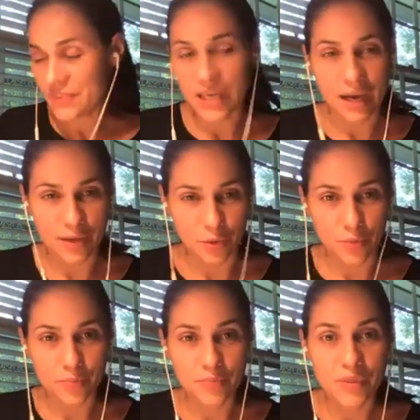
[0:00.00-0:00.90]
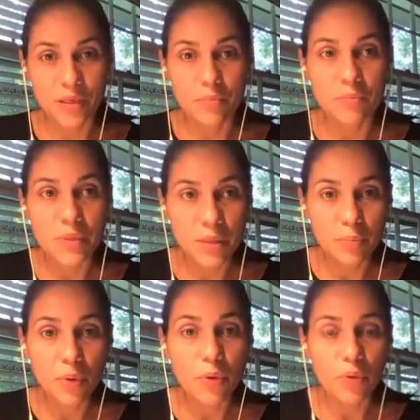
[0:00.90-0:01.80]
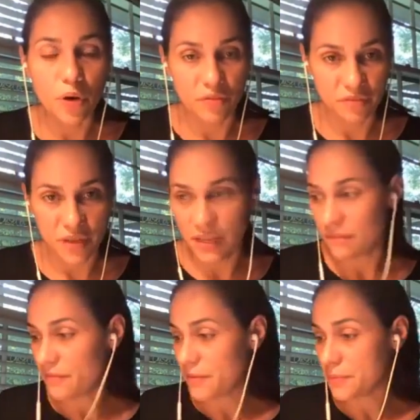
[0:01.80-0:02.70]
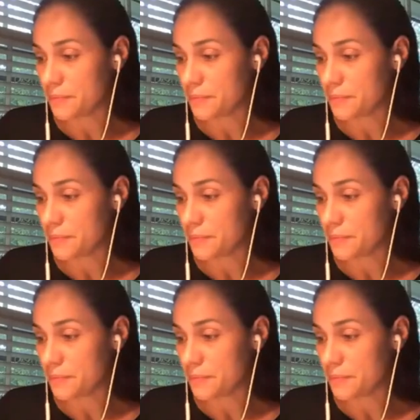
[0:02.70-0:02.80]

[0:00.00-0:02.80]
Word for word: title People of Faith.